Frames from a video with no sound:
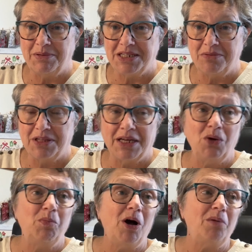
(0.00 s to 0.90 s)
tea with the
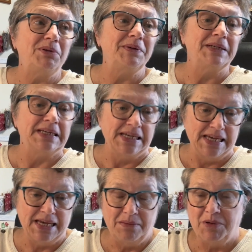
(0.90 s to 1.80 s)
low bob
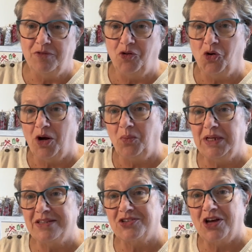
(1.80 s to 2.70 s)
before we
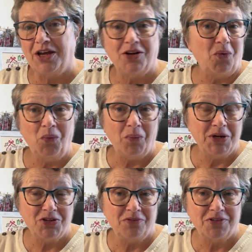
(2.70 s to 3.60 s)
decide what we're
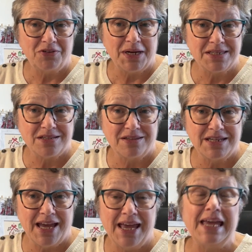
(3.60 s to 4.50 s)
doing for the rest of the
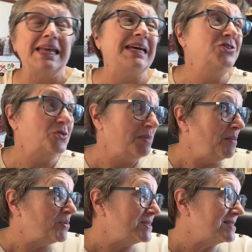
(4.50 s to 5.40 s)
day. It is
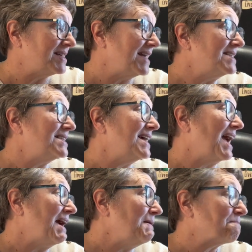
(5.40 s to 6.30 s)
Remembrance Day
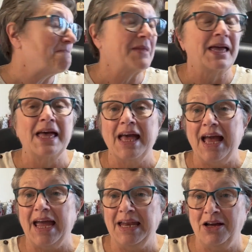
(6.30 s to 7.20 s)
today,
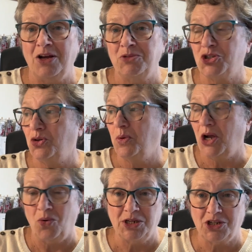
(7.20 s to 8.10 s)
and I'm sure we're
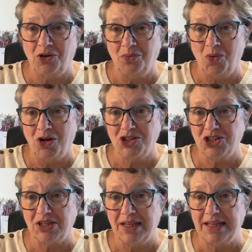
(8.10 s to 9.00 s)
going to go and
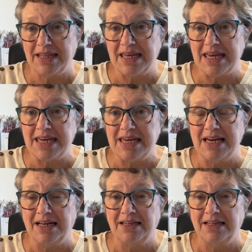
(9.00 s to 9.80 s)
watch the